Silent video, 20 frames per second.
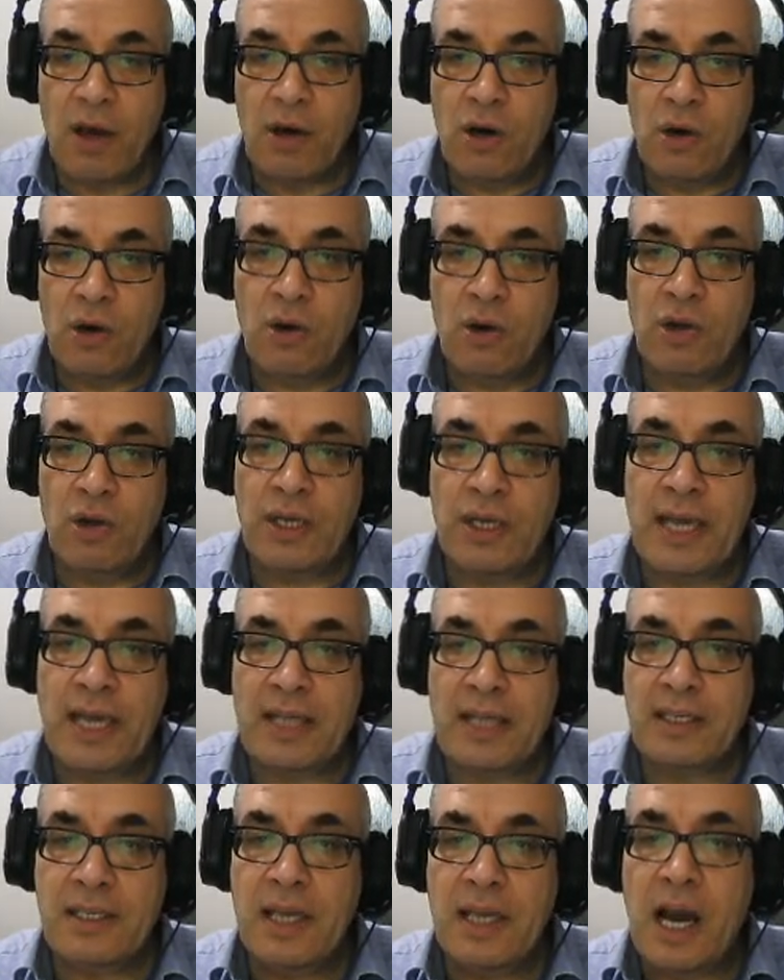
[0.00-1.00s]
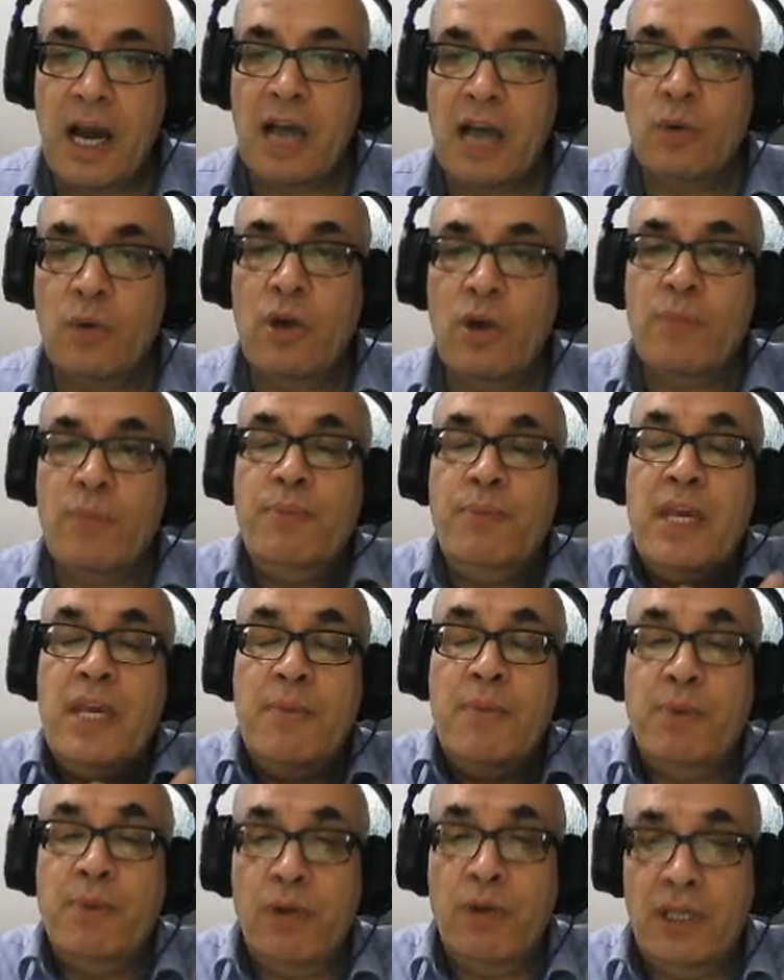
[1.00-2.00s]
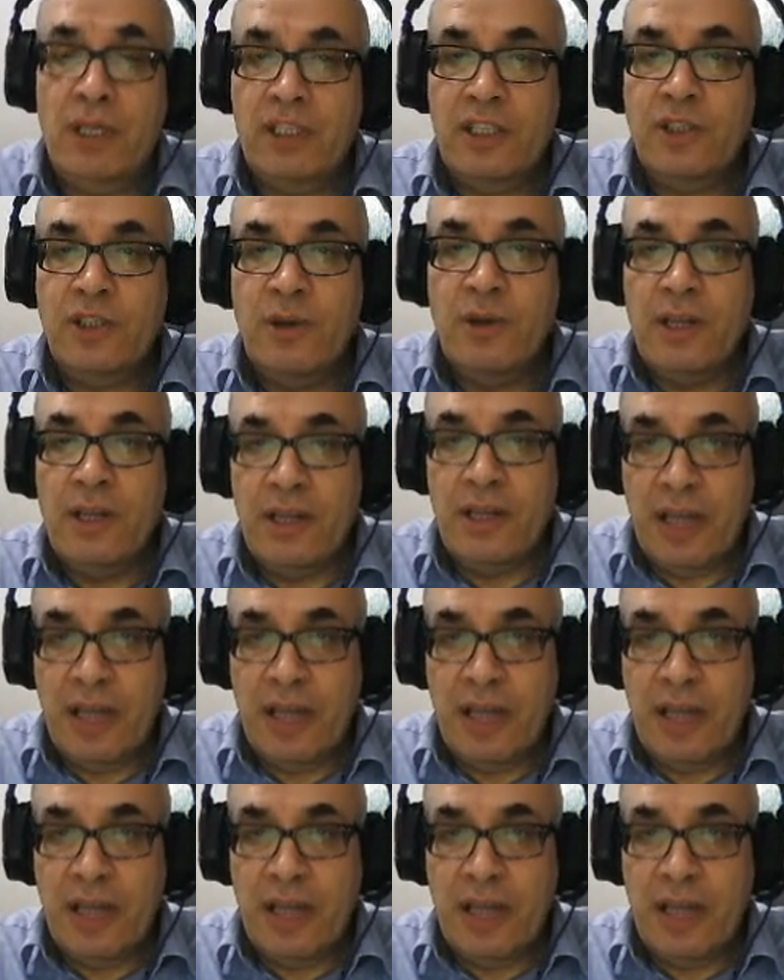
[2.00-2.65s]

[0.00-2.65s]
or you can say I want people to learn